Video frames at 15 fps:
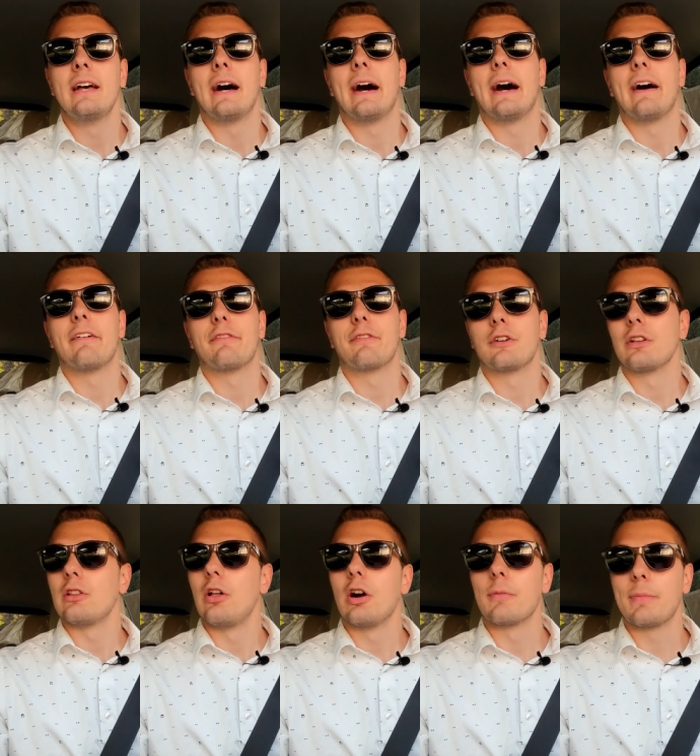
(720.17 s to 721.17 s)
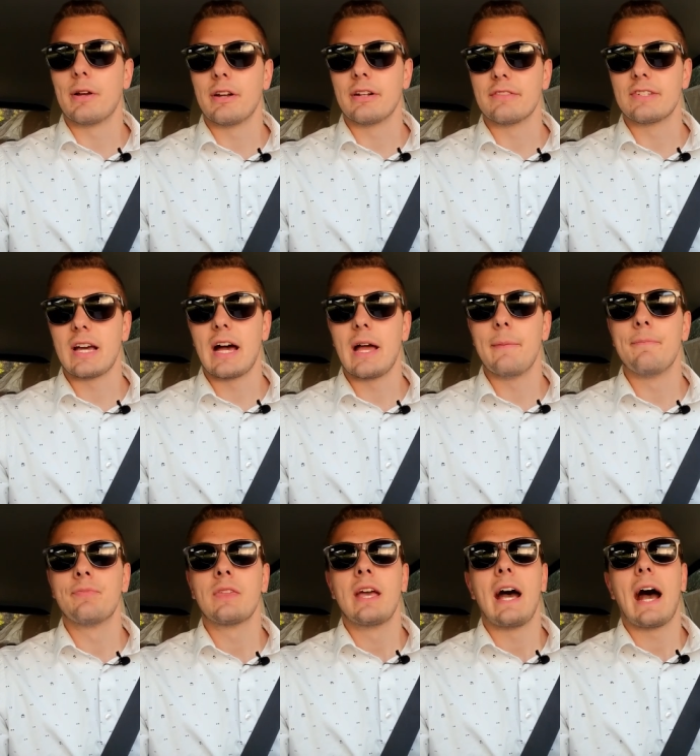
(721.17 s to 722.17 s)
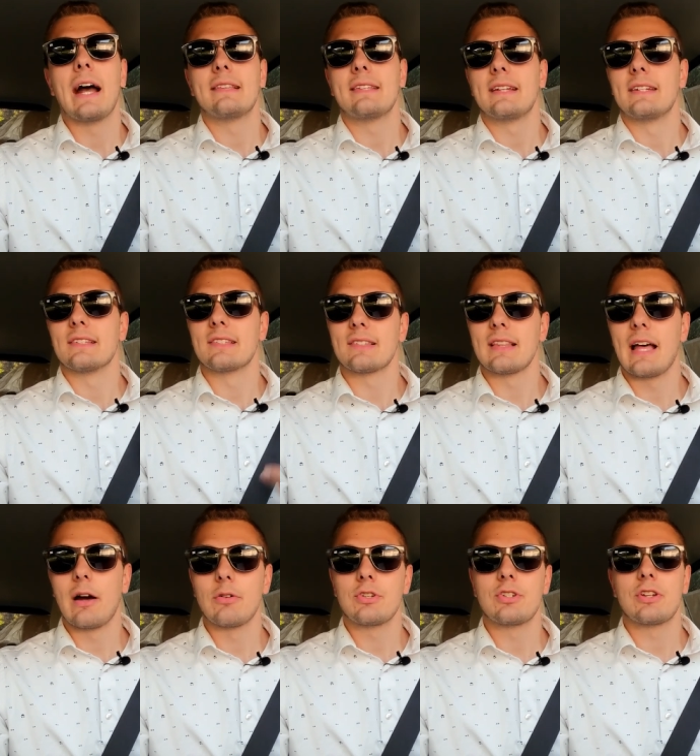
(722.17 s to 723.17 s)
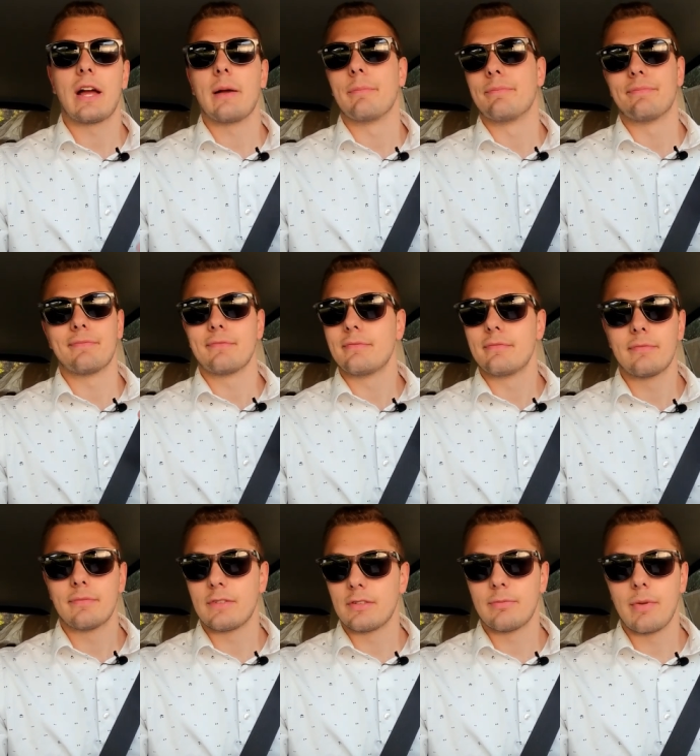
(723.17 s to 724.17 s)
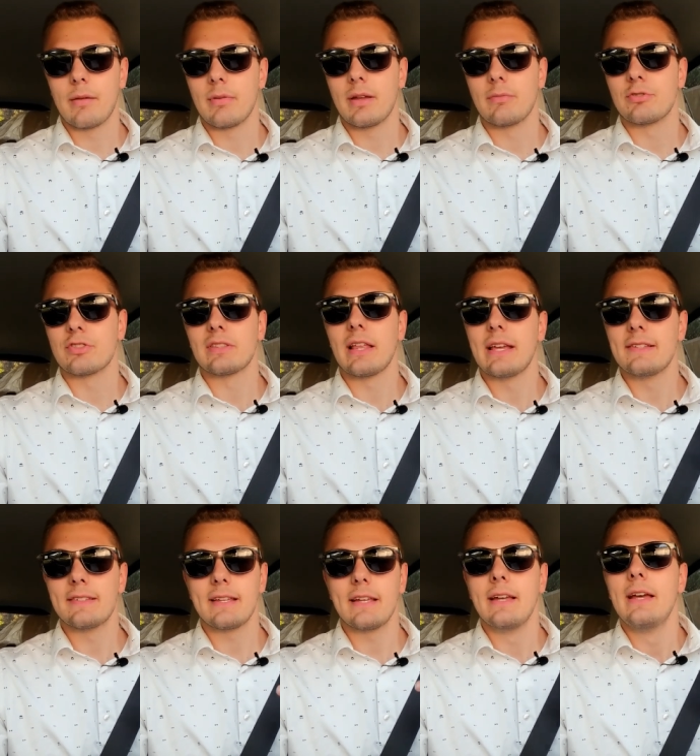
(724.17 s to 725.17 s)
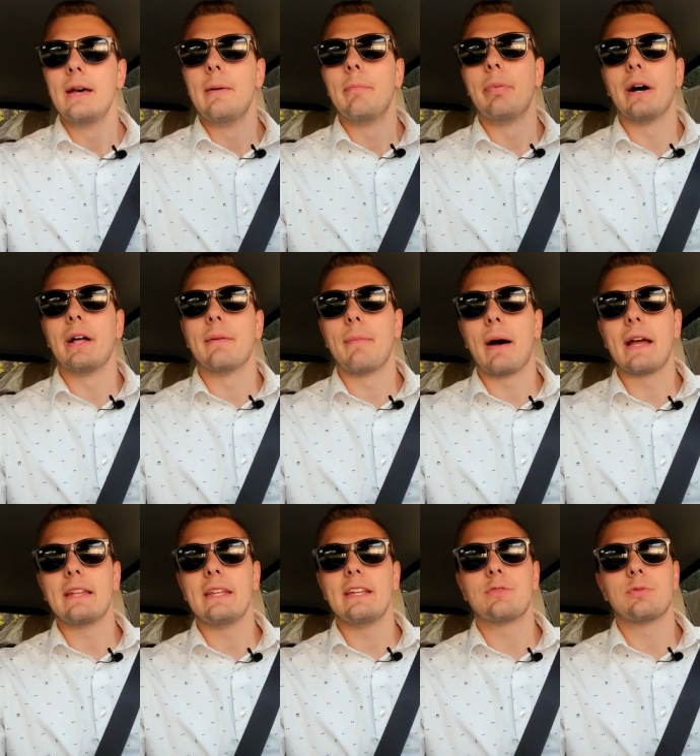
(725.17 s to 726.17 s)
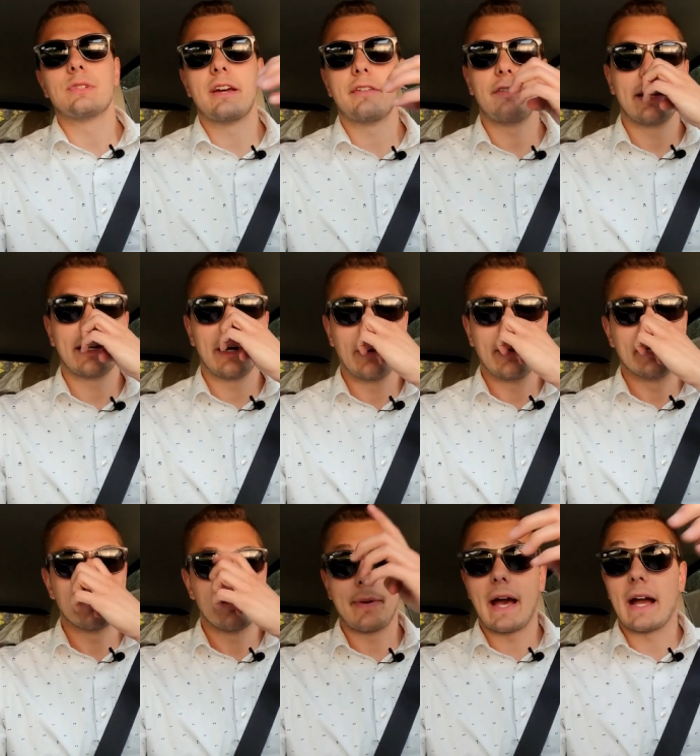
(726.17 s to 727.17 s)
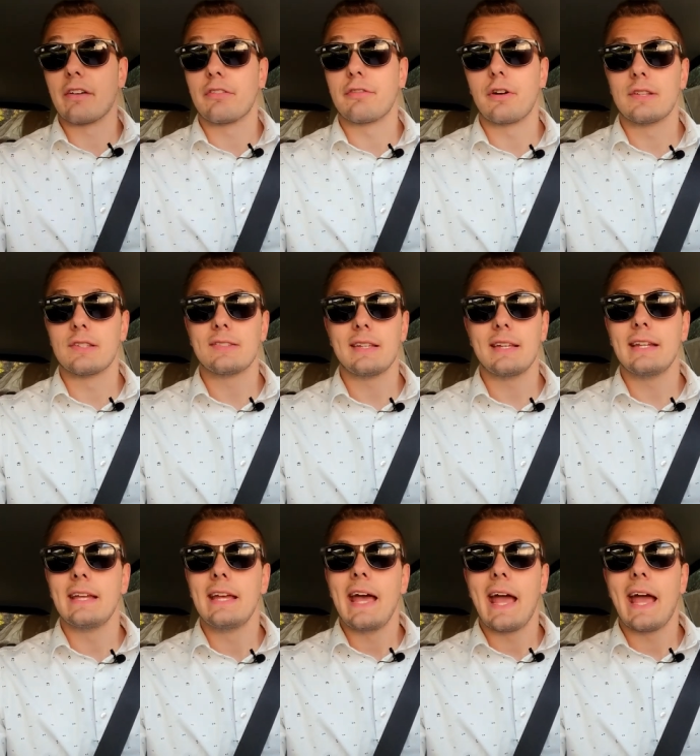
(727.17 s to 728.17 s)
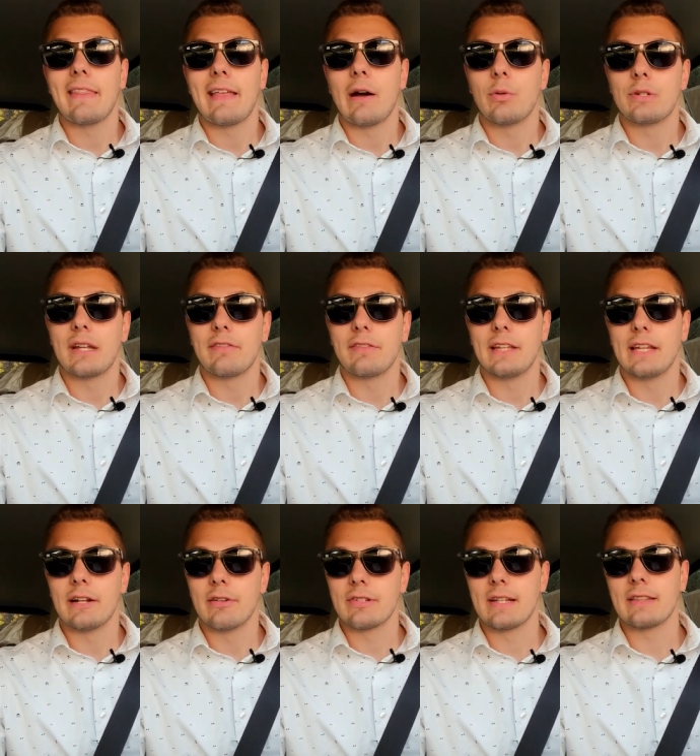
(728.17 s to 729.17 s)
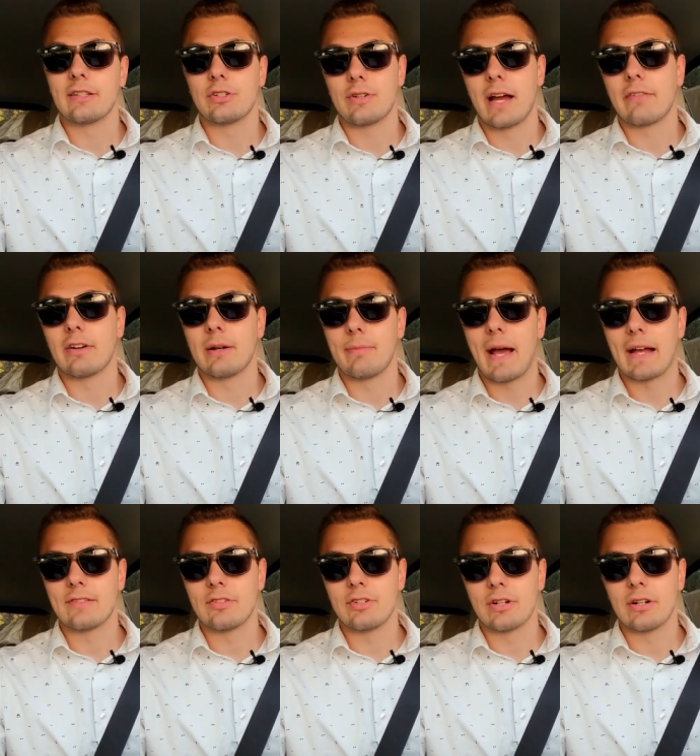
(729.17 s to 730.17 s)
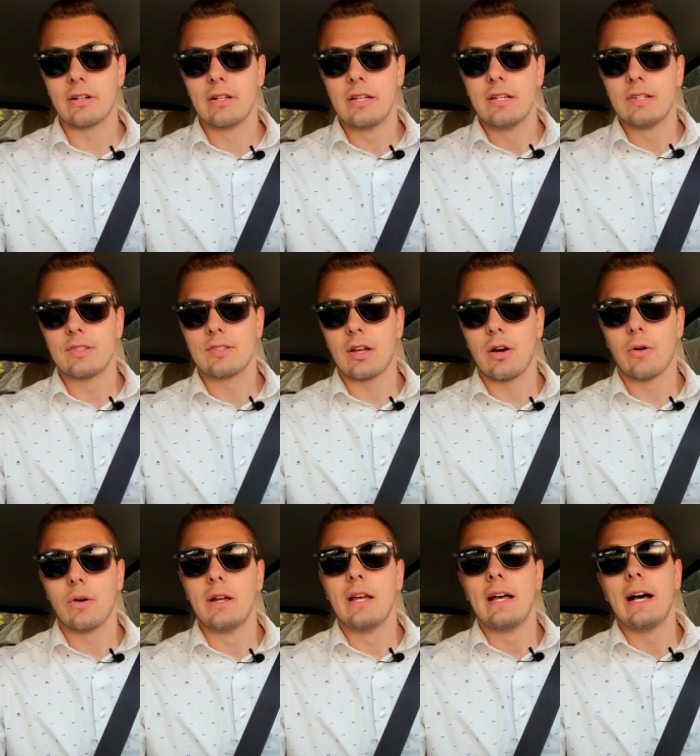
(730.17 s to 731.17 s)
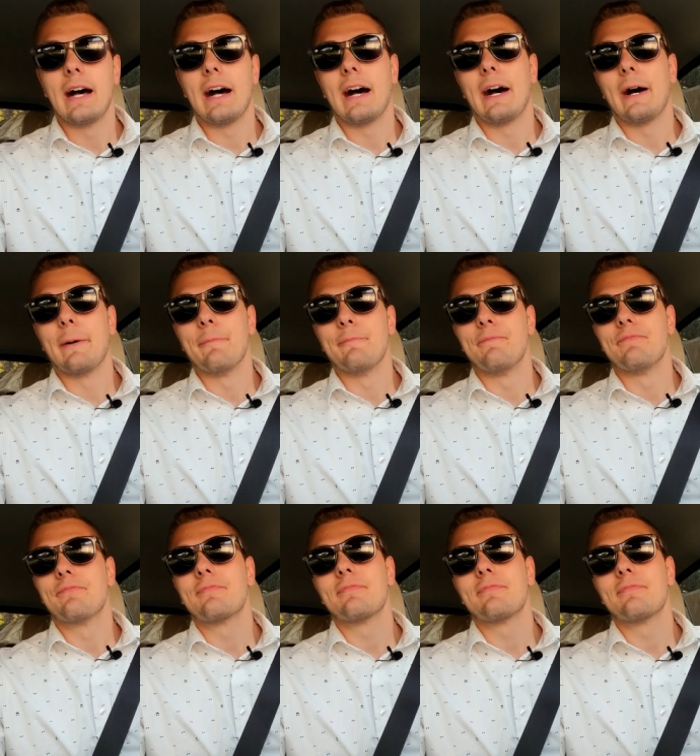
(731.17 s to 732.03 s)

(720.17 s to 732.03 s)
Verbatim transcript: uh, for a long period of time. I tend to slouch. I'm maybe I'm just lazy, but my knees would definitely go into the back of the front seat, and that would definitely irritate the driver and passenger. So. Um,